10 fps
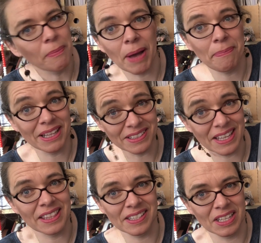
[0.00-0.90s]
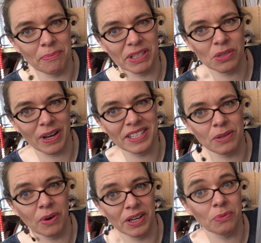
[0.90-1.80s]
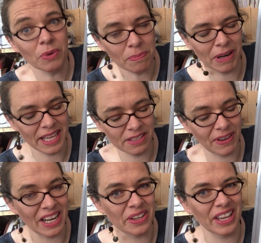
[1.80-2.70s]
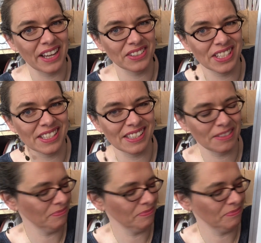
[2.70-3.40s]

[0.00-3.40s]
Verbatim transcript: by building this number 21 with place value counters.